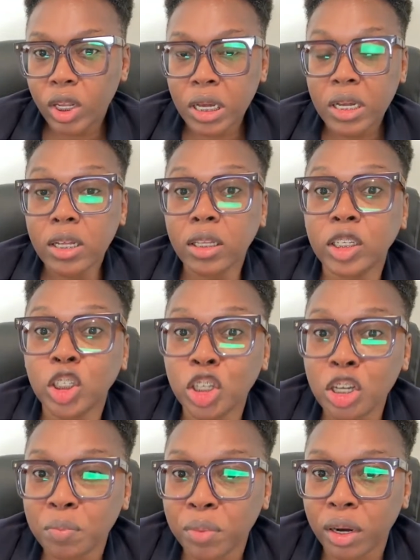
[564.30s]
it's
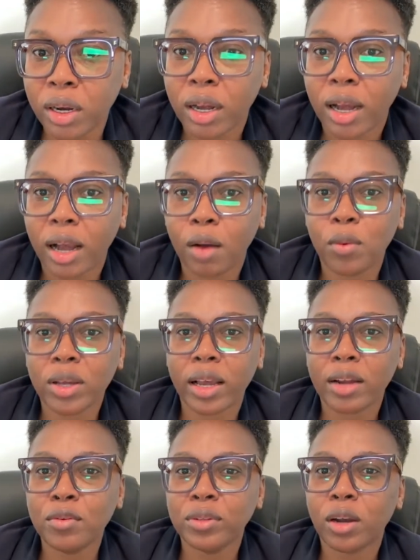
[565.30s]
cheaper. We can
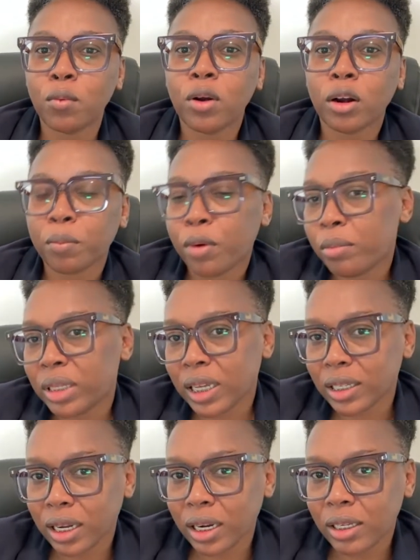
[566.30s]
use a work permit as
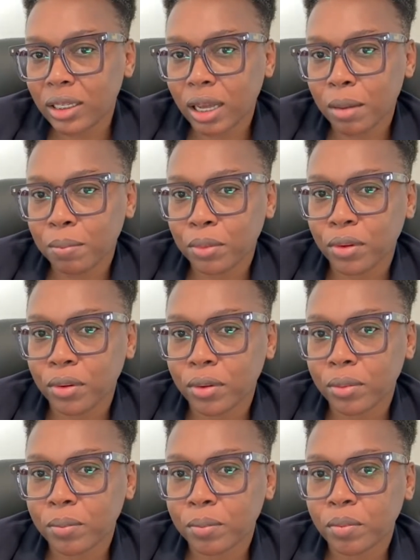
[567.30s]
an example.
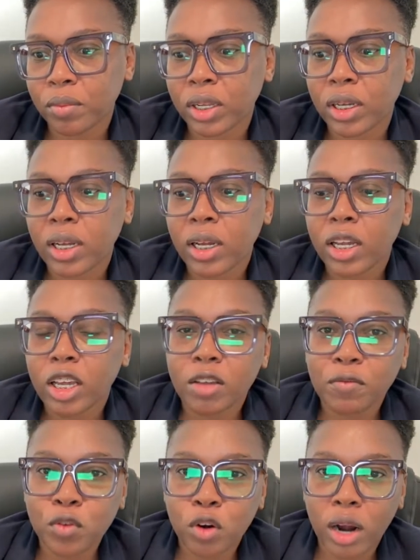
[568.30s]
If
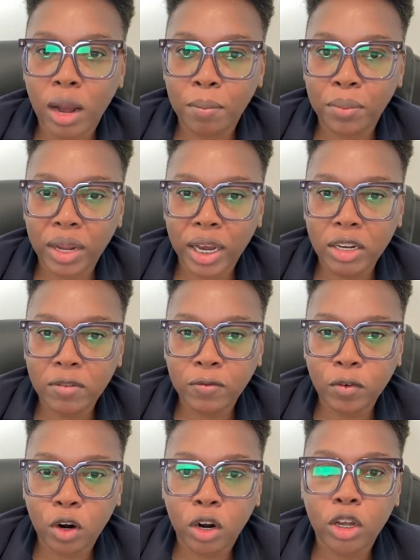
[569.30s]
you're applying
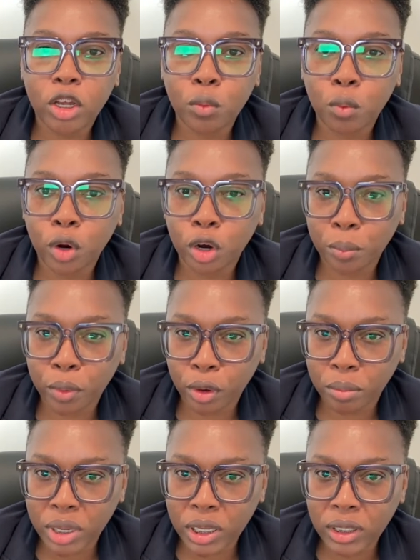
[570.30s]
for a work
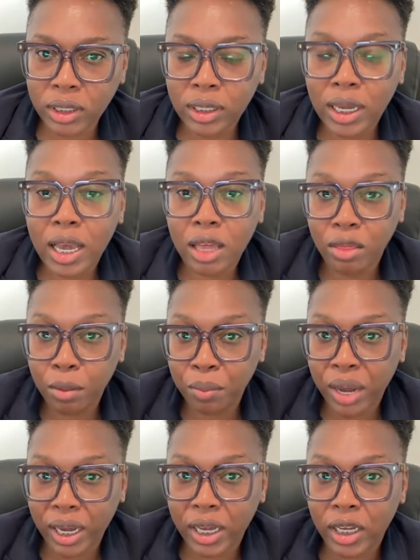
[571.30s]
permit in the
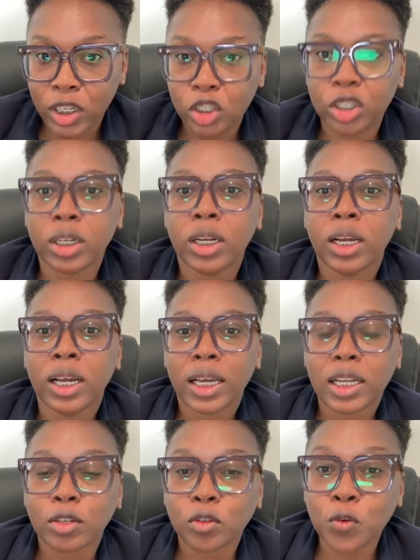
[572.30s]
package,
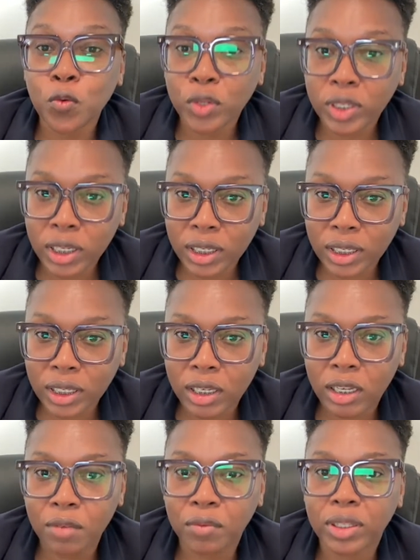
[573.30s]
it's 260.
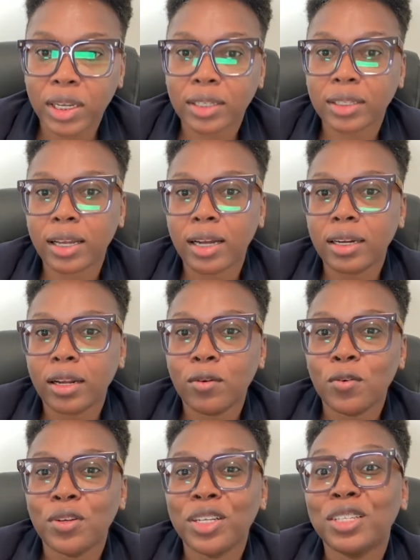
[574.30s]
If it's a
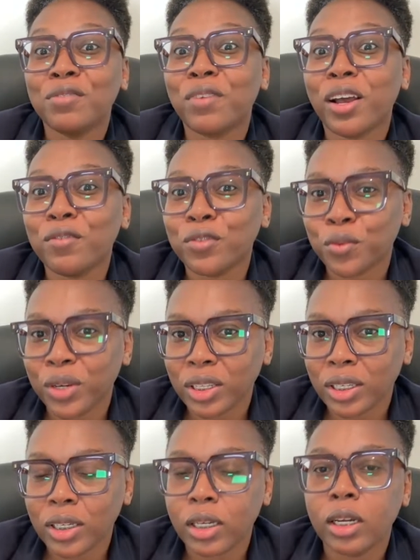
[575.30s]
standalone, it's
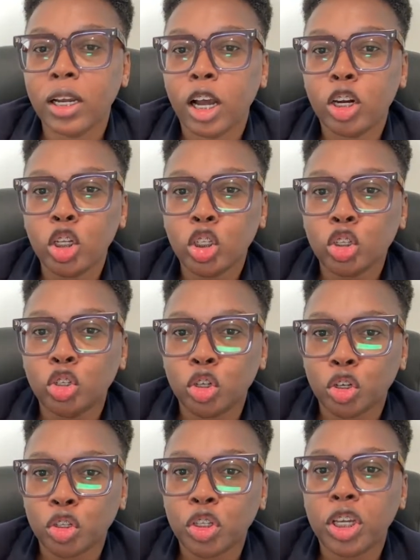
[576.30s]
520. And this is
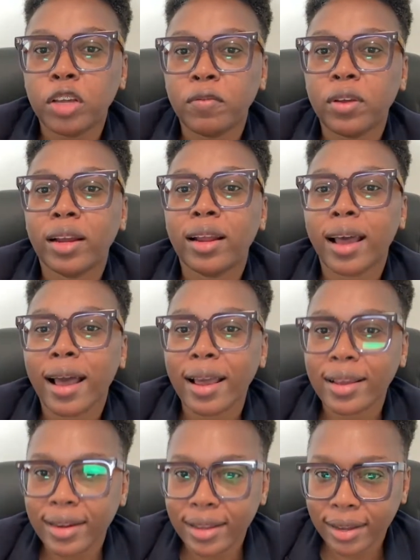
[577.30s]
just to give you an
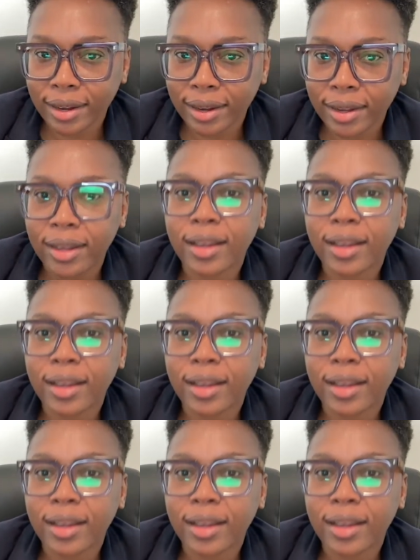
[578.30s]
idea